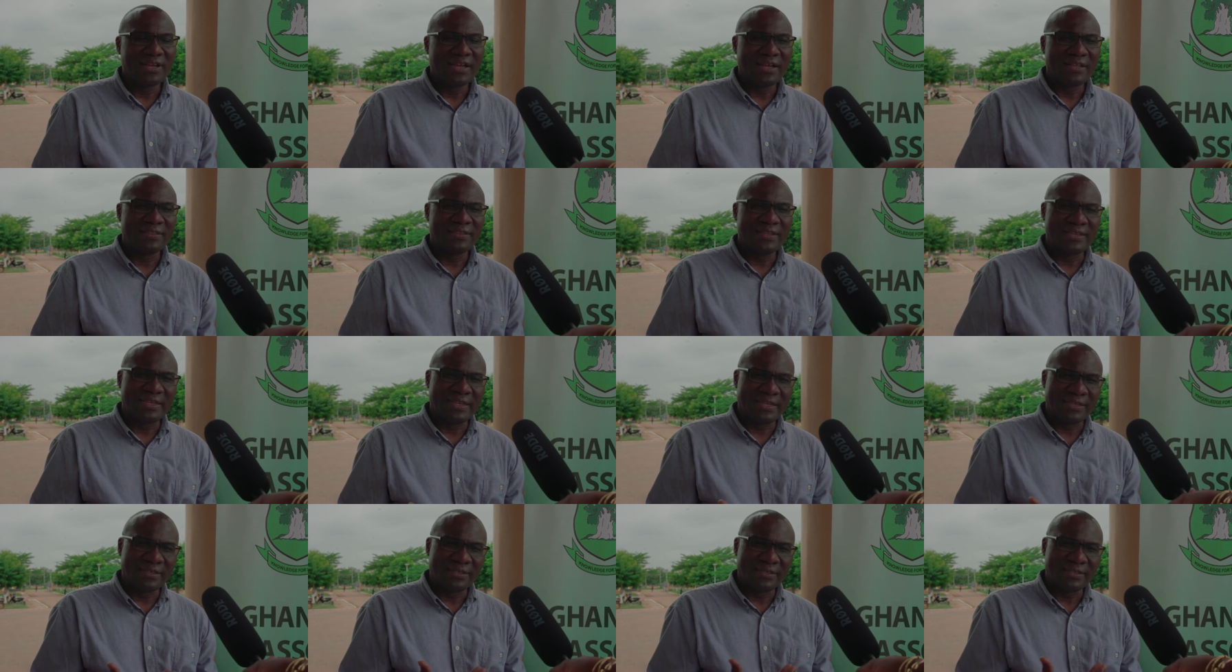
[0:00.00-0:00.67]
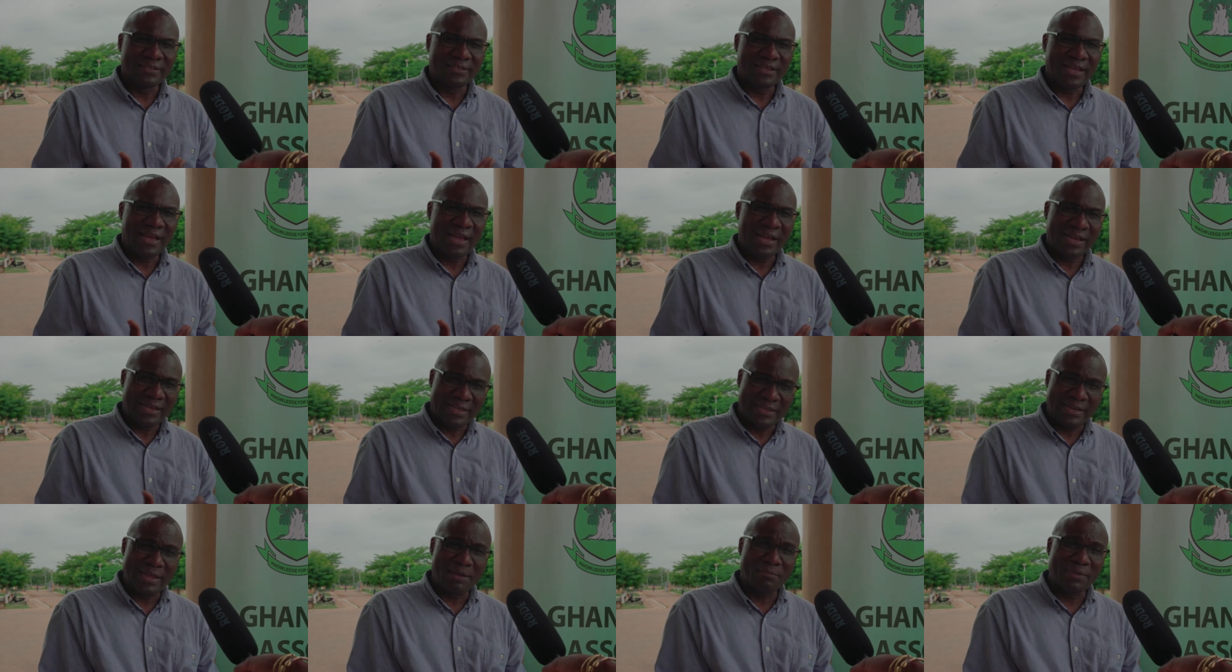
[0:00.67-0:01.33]
the
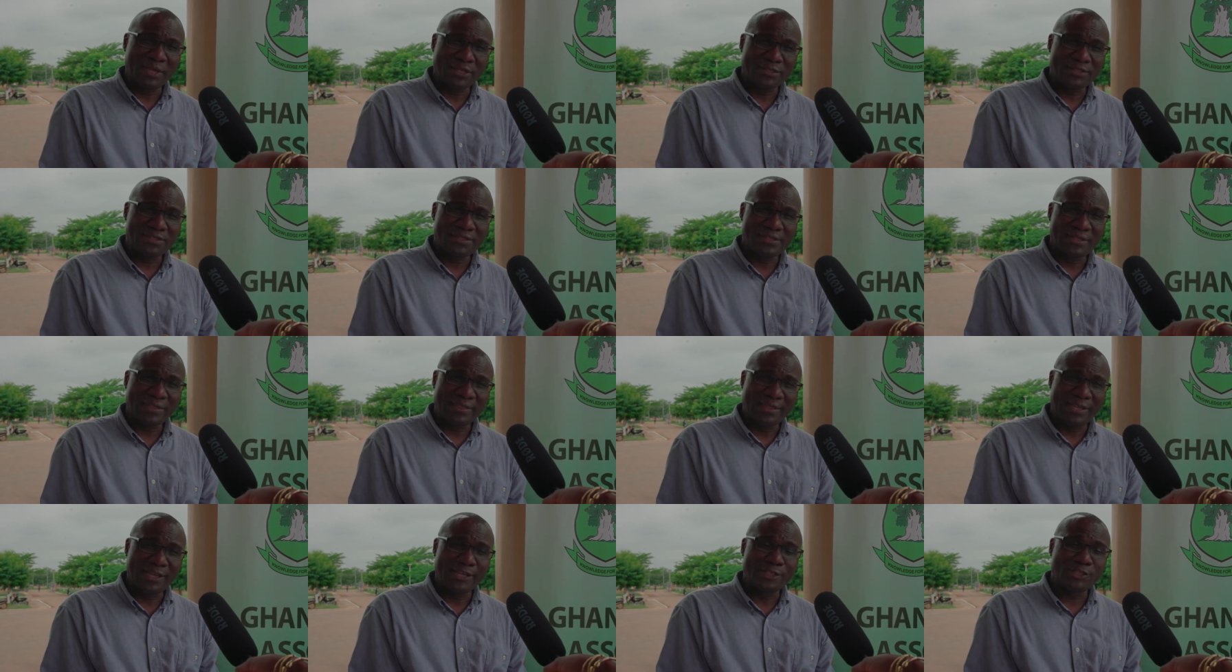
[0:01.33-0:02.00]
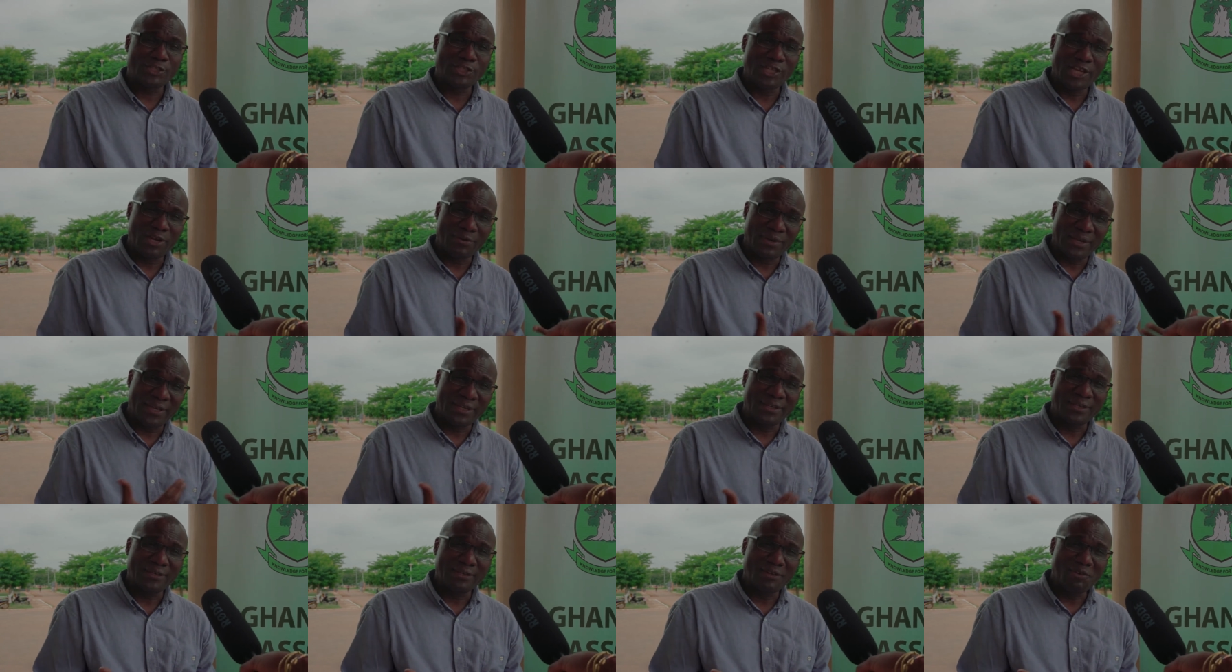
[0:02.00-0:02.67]
academics they're
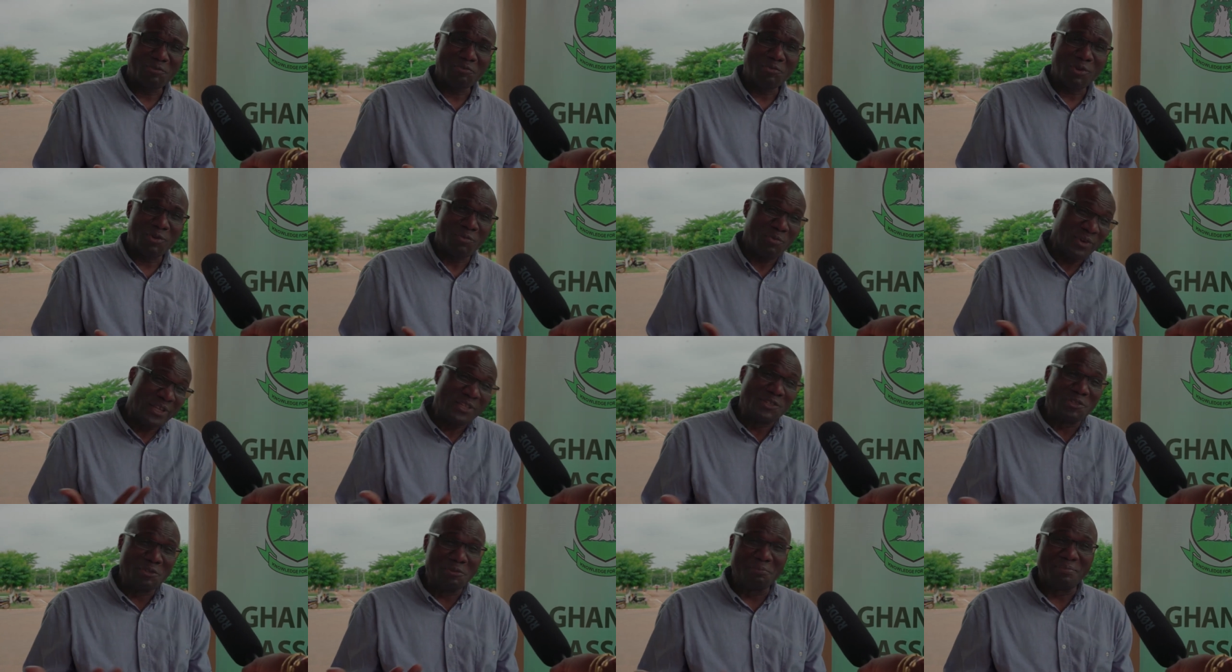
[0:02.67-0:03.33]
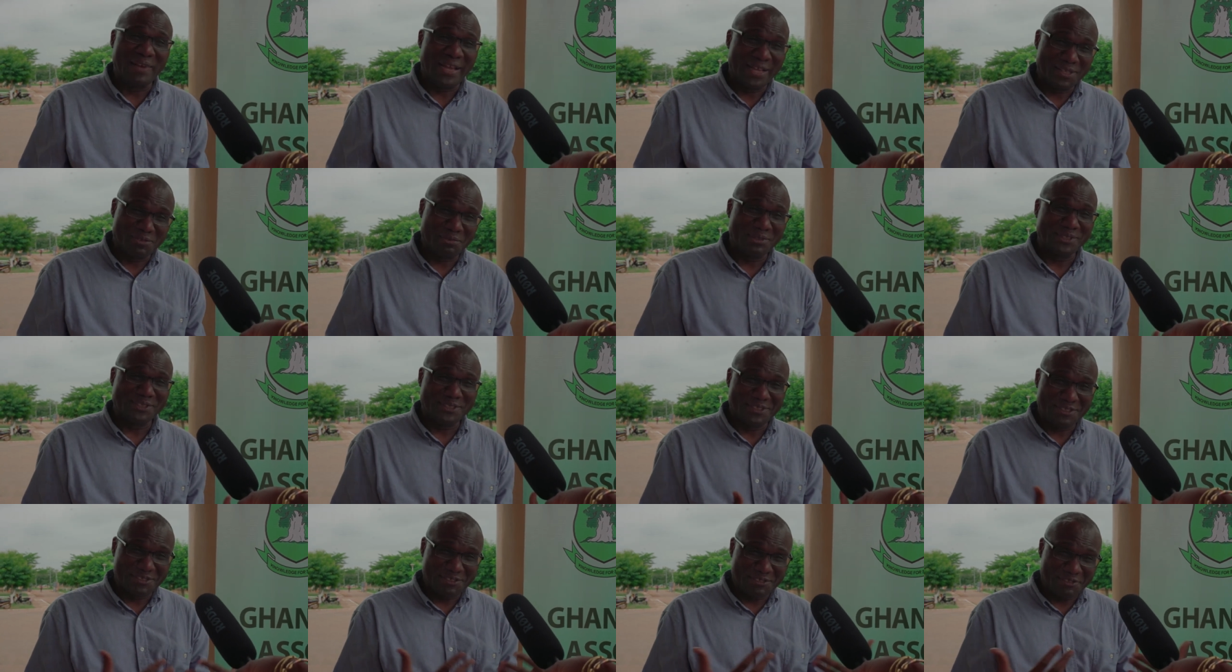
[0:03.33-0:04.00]
sharing what we do best which
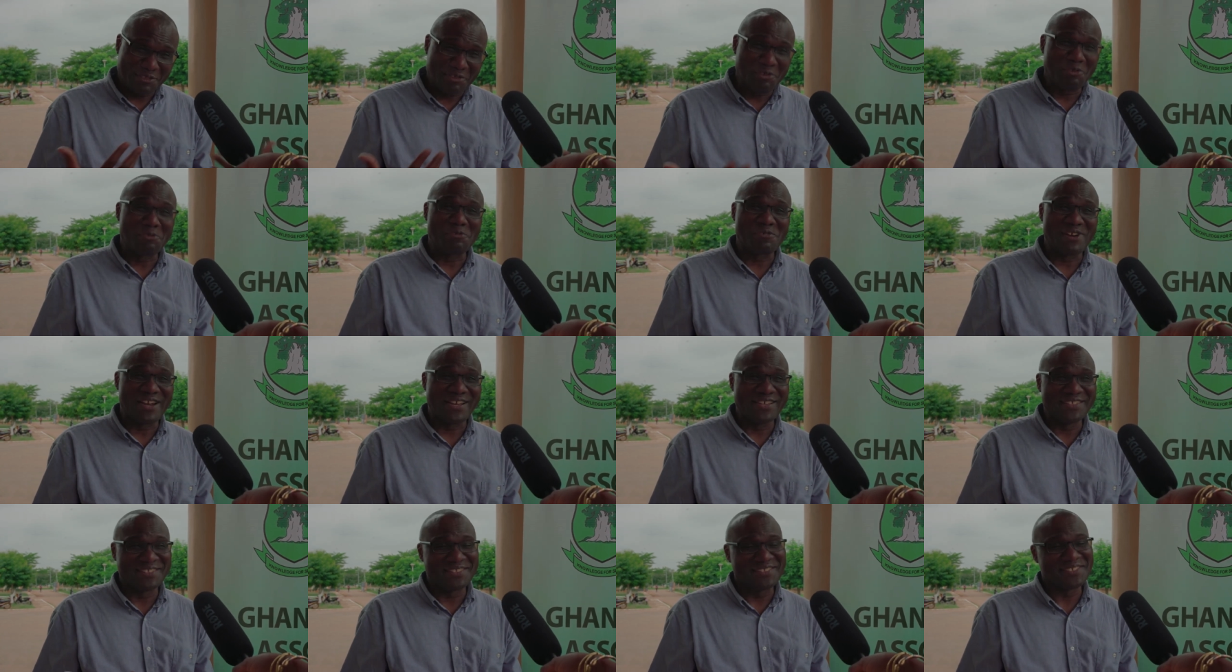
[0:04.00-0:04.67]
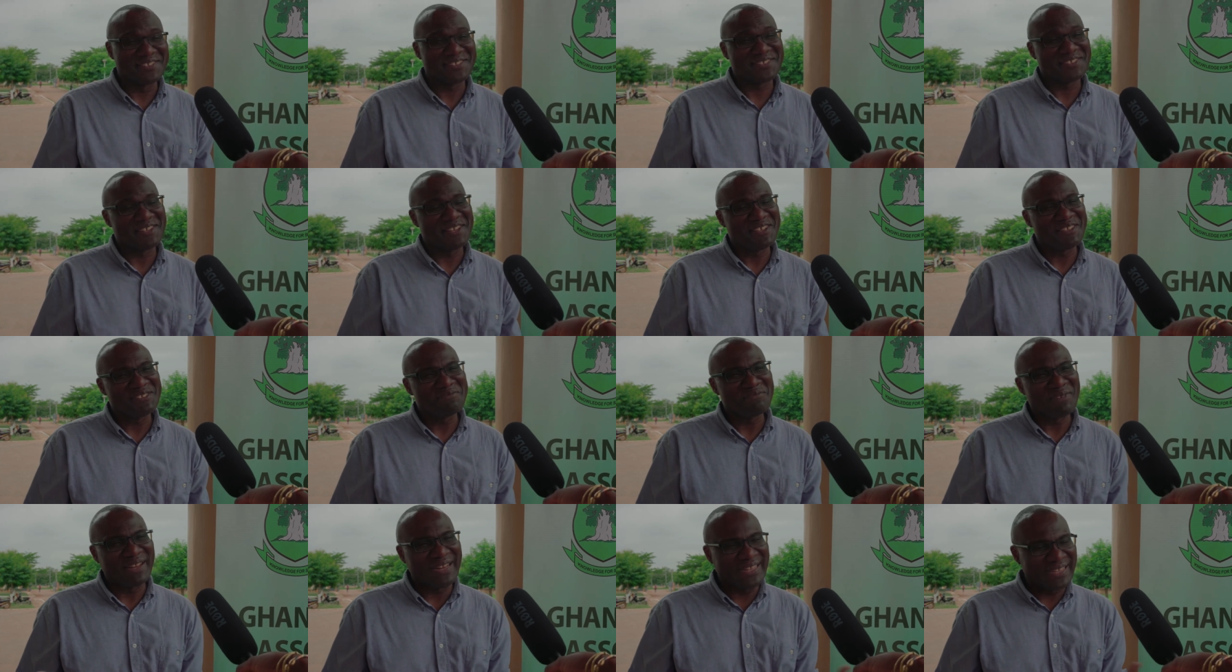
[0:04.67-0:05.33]
is theorize those things
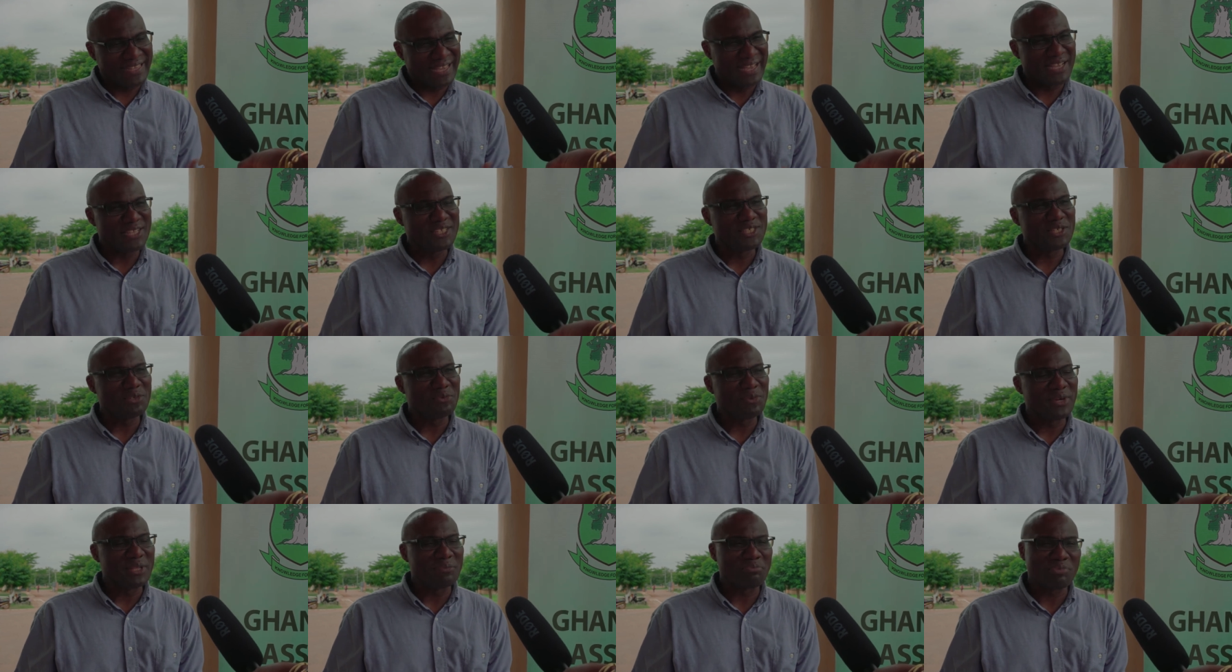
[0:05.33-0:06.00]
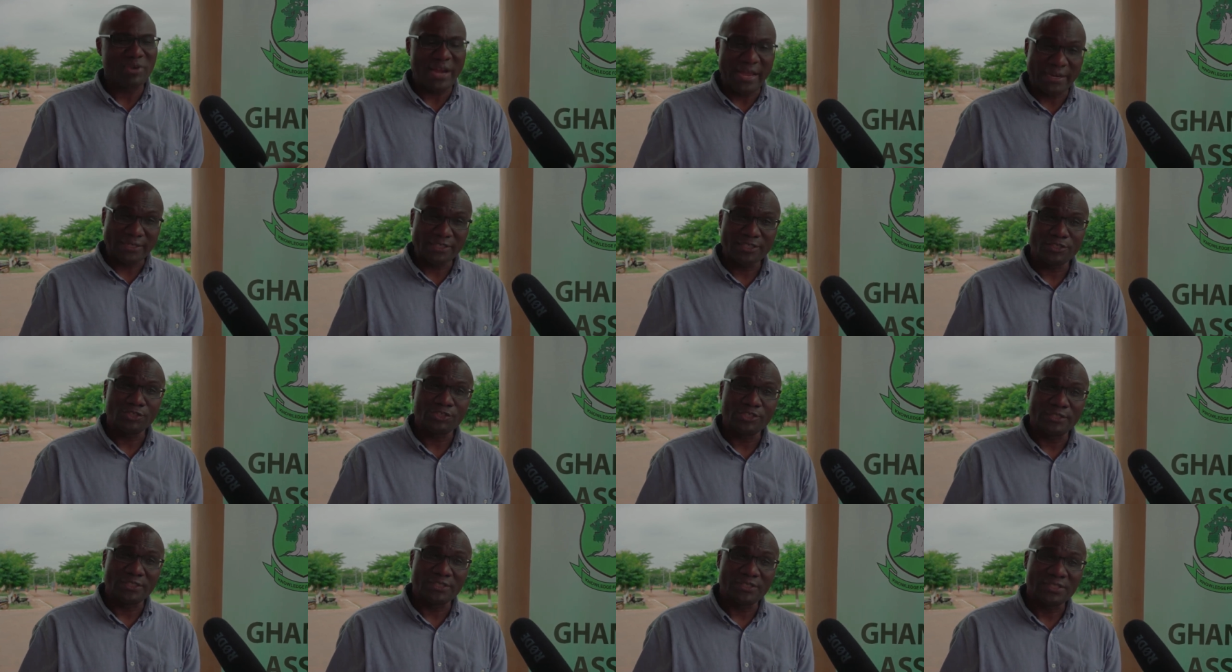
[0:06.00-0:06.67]
but engaging with
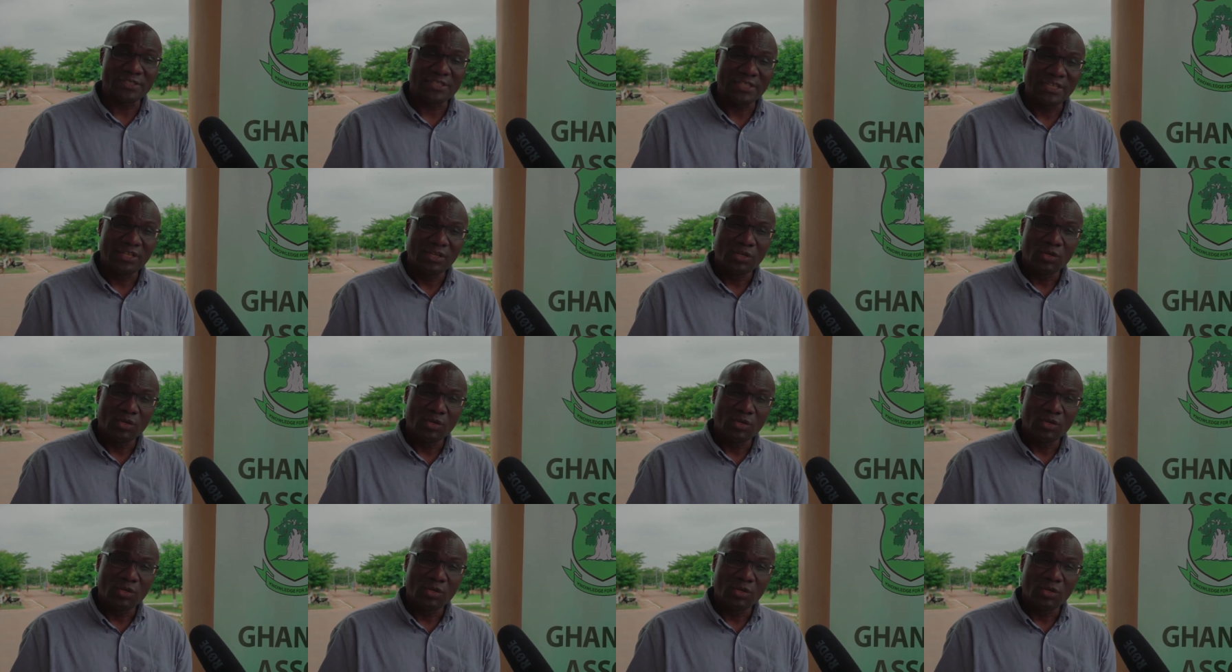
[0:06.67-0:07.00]
practitioners